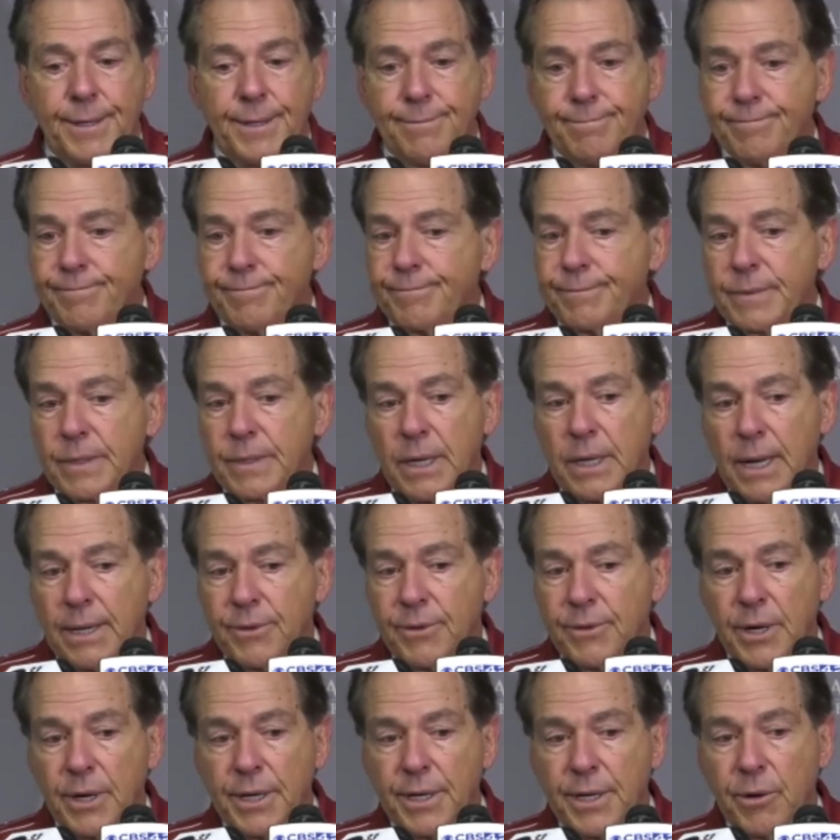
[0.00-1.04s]
um,
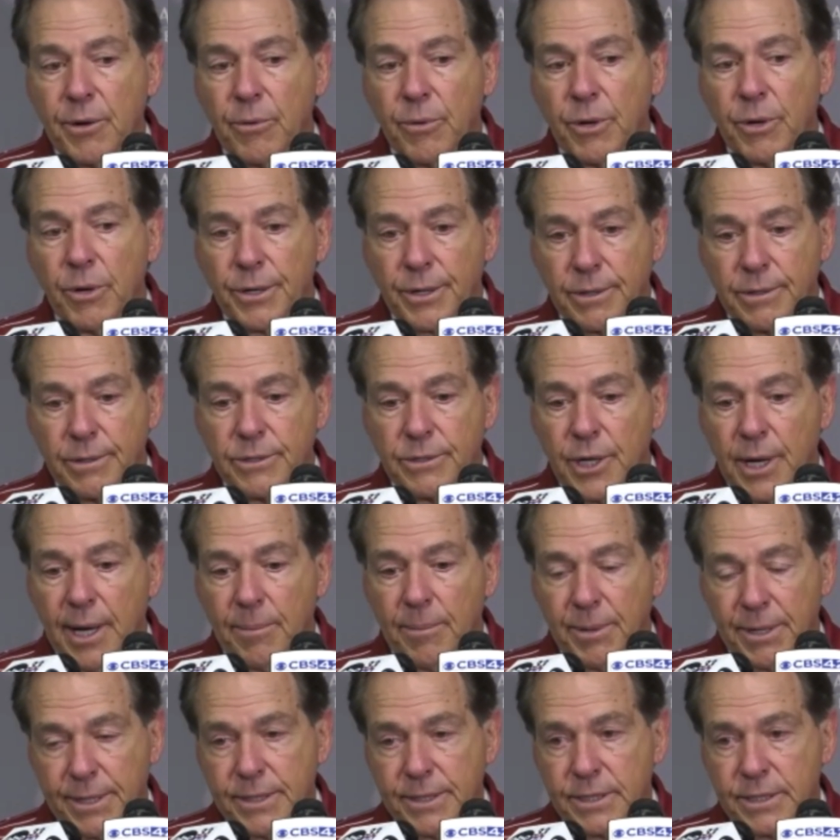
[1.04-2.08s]
I thought he did a really
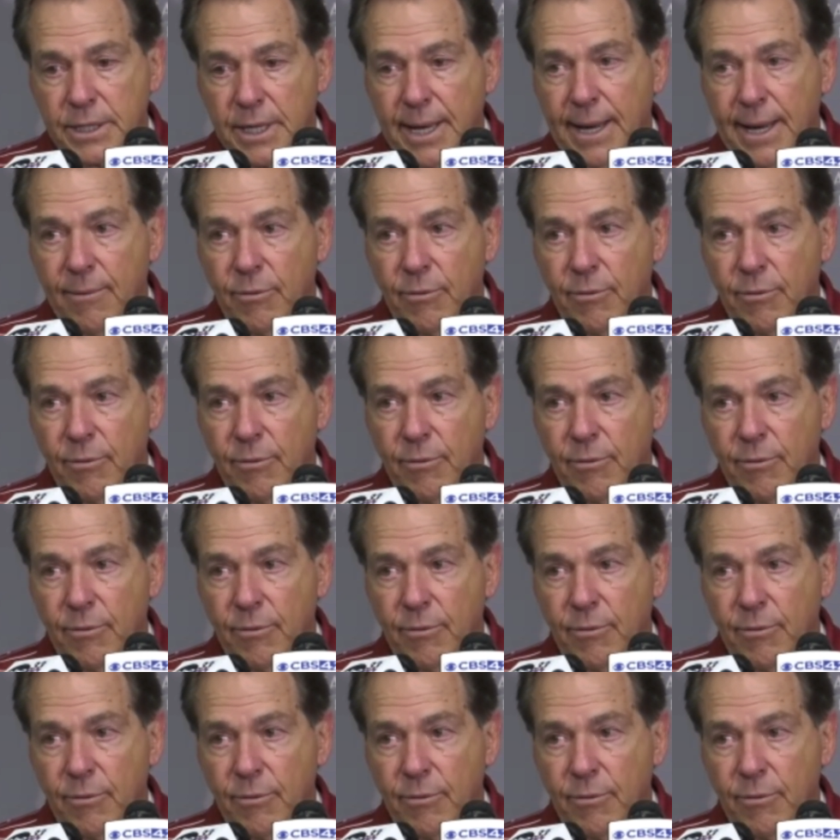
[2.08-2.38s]
good job.